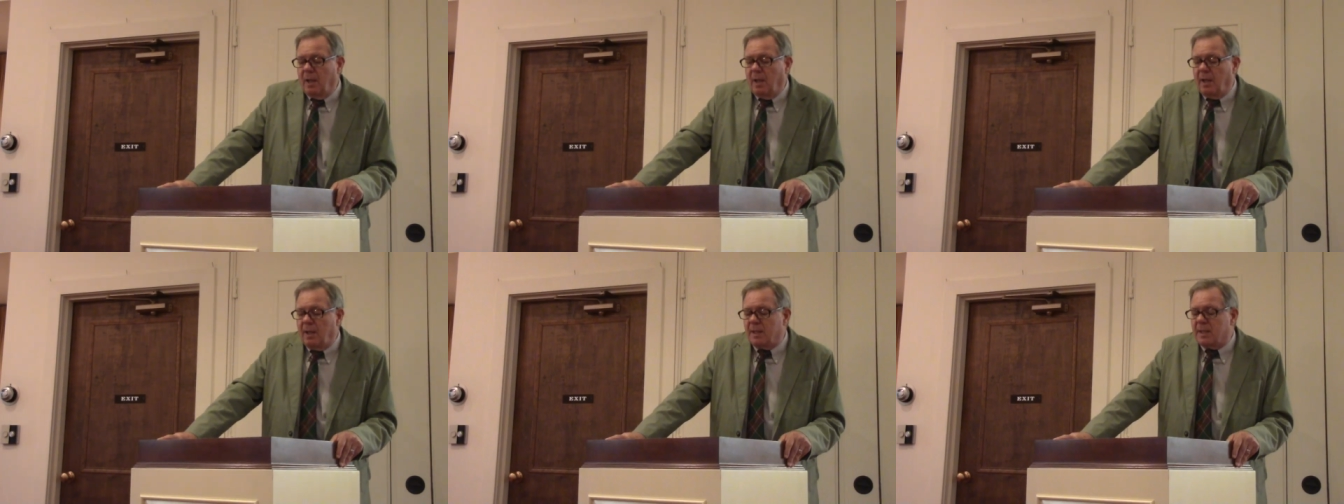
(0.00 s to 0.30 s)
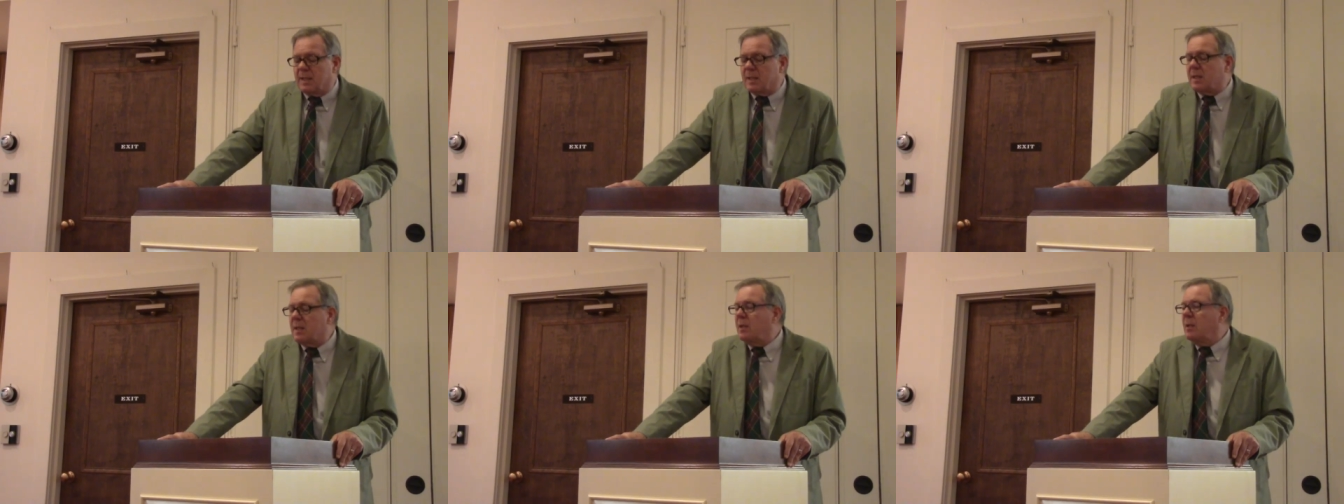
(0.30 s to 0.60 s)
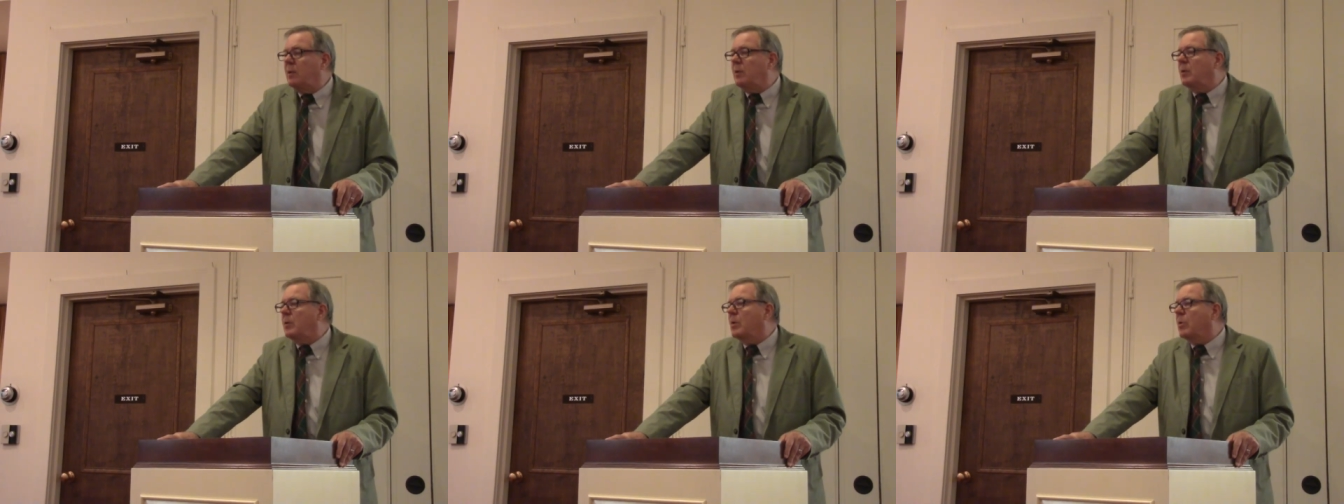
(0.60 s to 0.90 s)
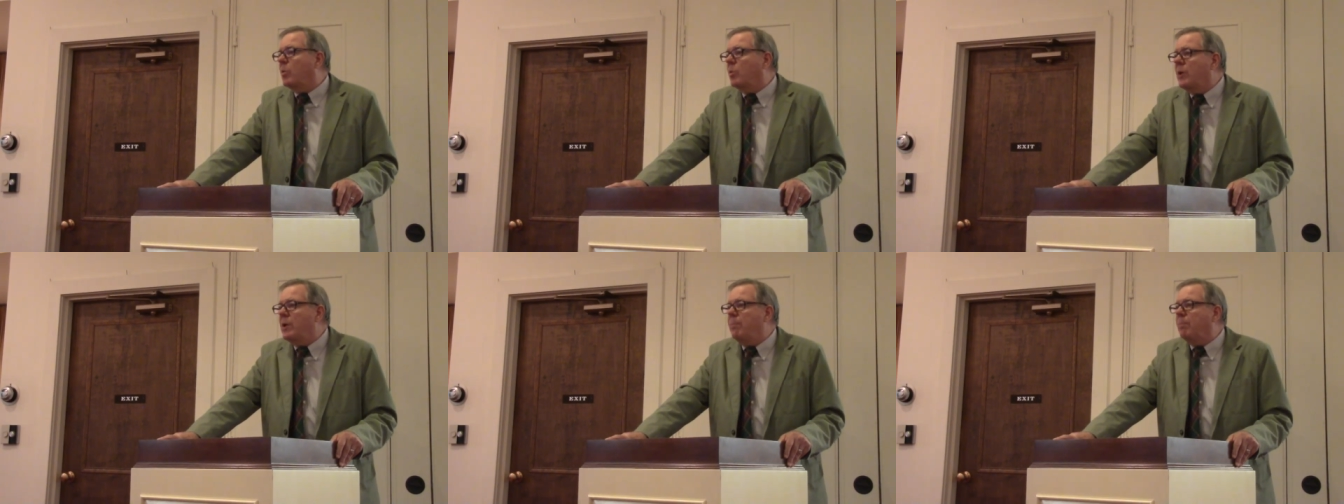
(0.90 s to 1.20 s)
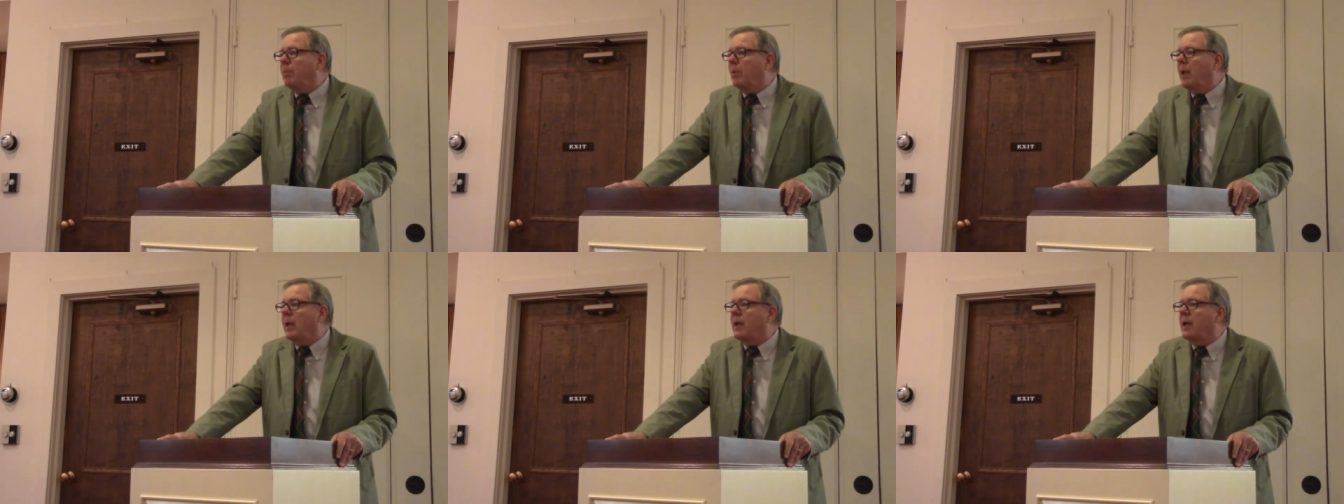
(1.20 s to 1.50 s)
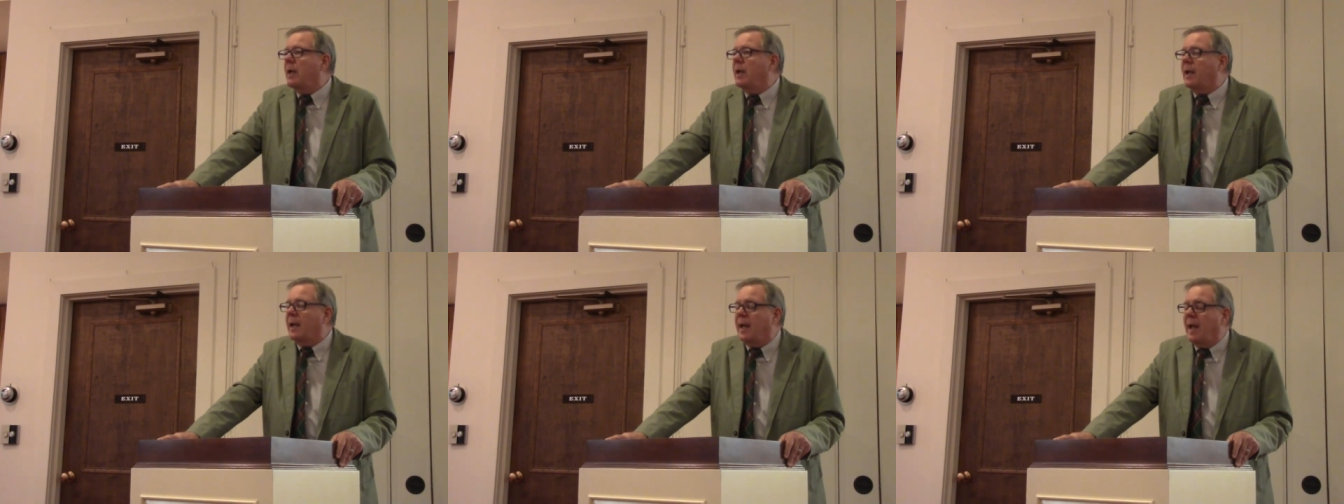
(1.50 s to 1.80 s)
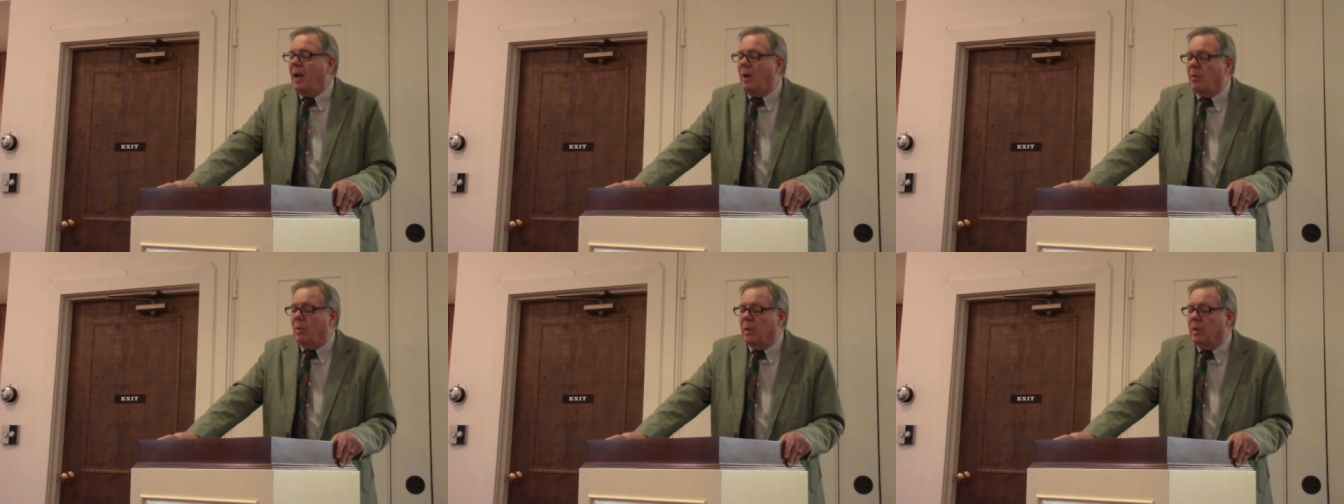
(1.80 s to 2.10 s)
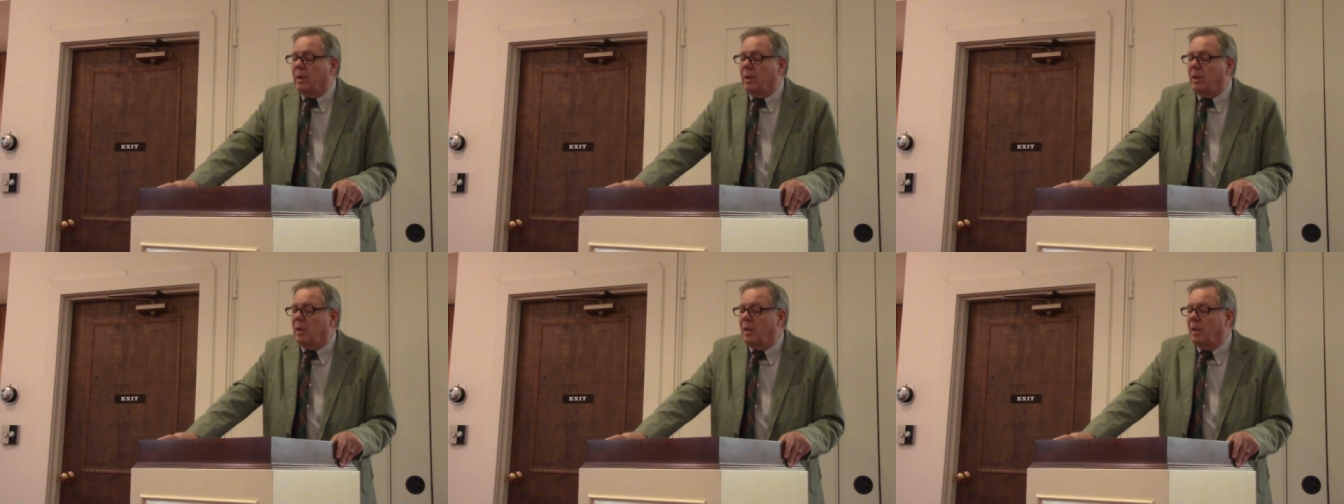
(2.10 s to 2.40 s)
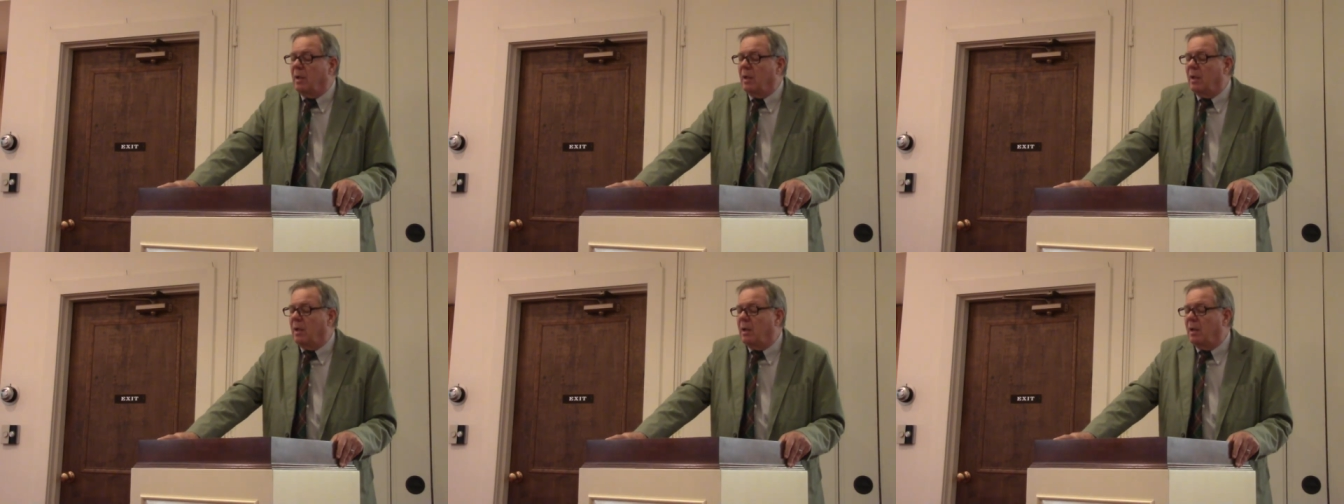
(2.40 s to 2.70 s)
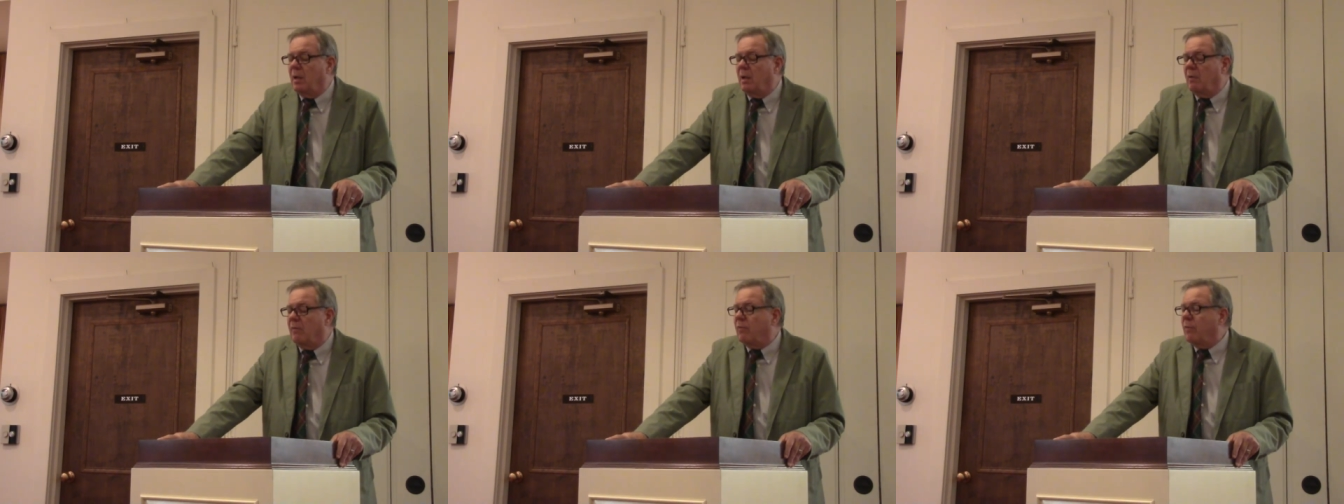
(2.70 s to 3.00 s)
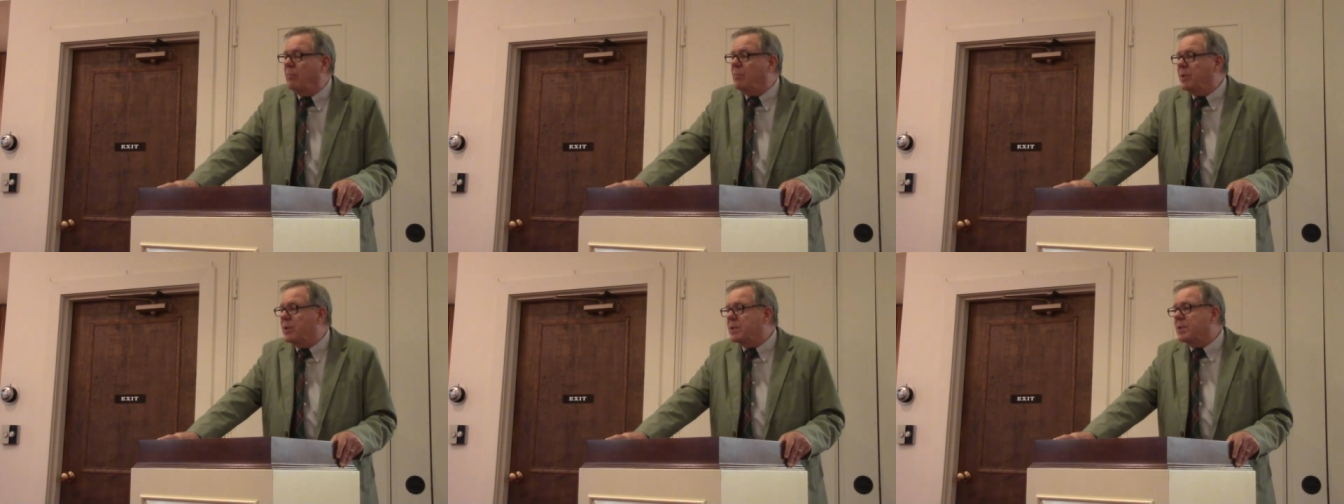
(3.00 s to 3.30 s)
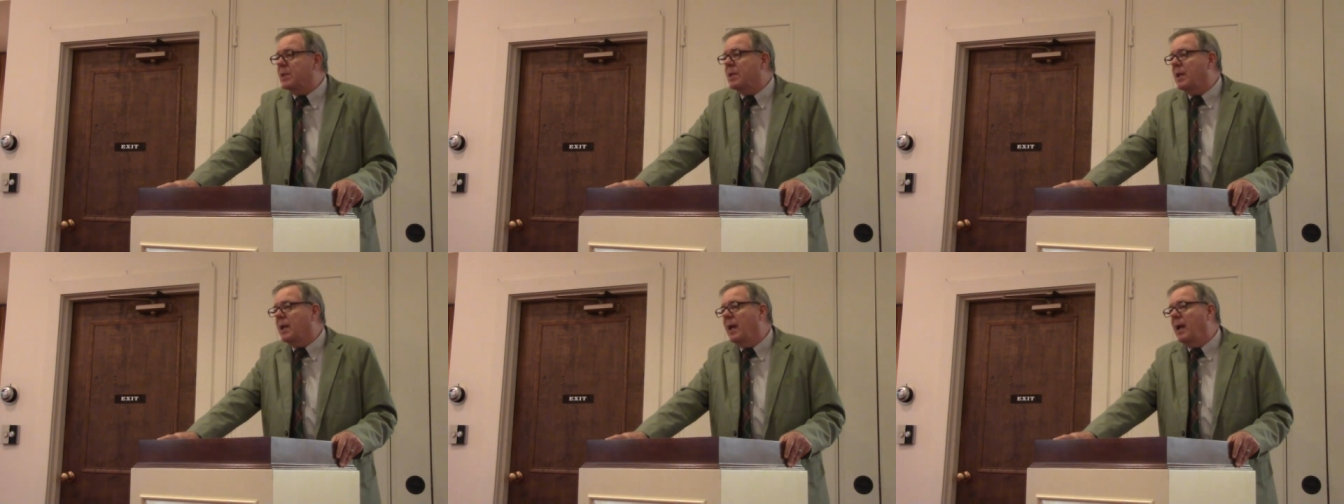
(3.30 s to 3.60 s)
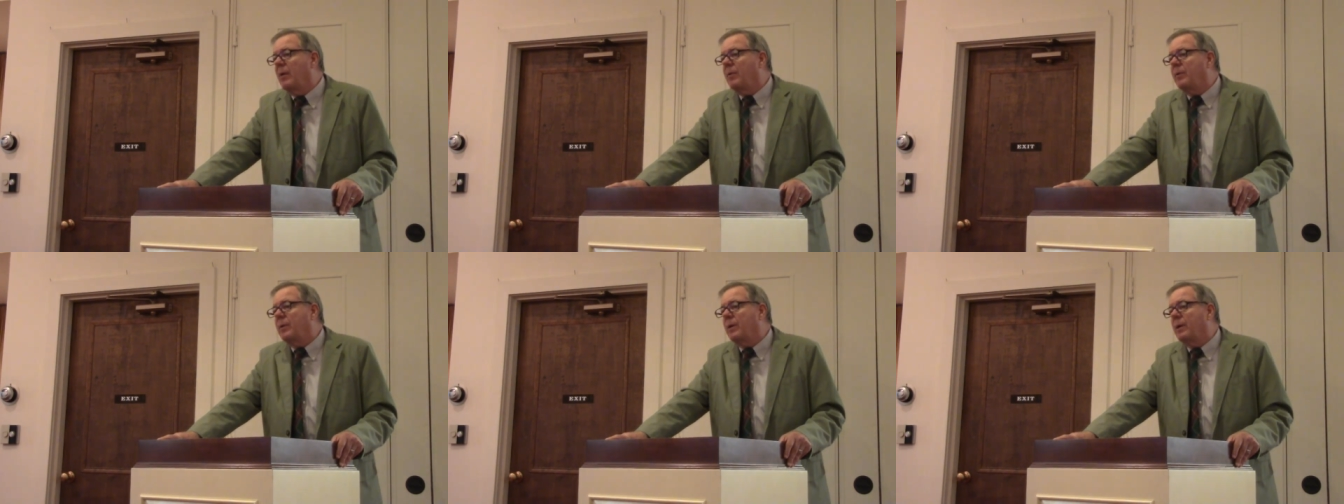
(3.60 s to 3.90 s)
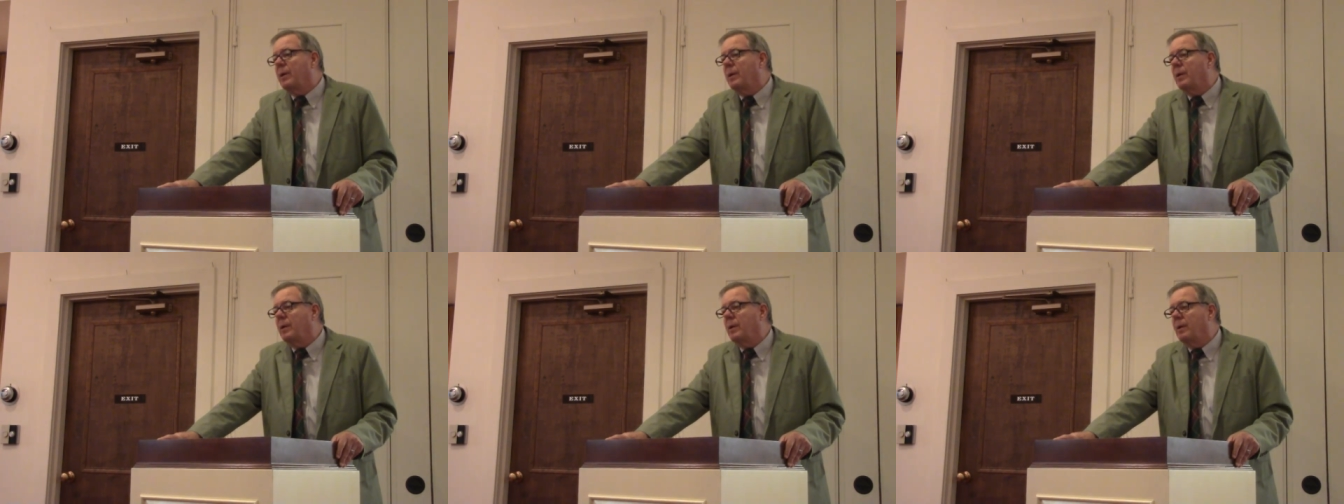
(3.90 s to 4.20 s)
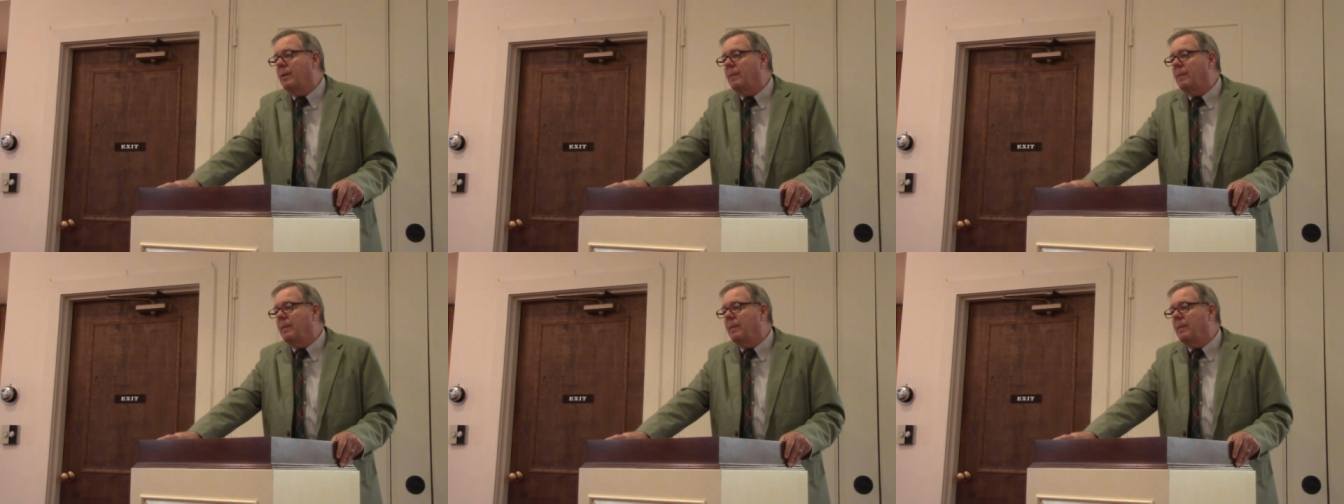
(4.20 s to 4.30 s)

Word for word: and still creep like a coward from this encounter.